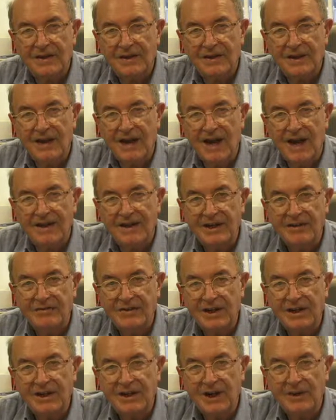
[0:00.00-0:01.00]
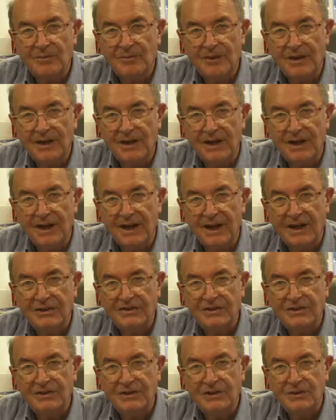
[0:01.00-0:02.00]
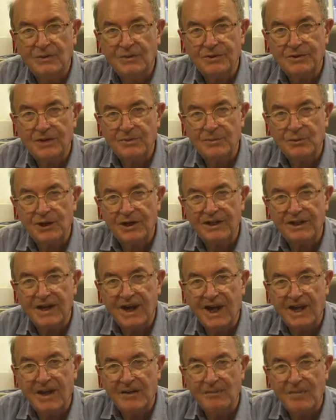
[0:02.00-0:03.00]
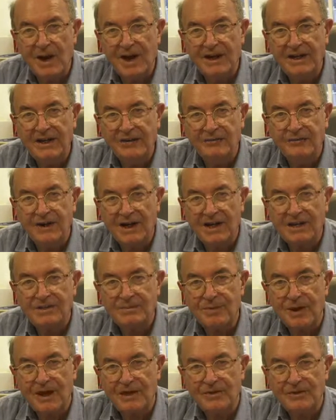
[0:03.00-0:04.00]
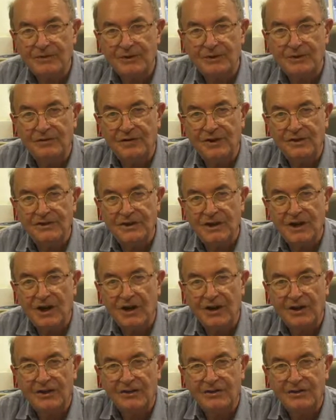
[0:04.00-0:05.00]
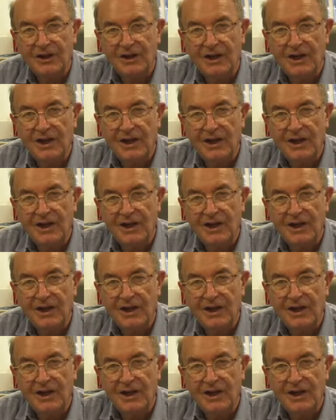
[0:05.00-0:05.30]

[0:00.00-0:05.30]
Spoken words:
the idea of setting up the institute was to bring together many different aspects of University College.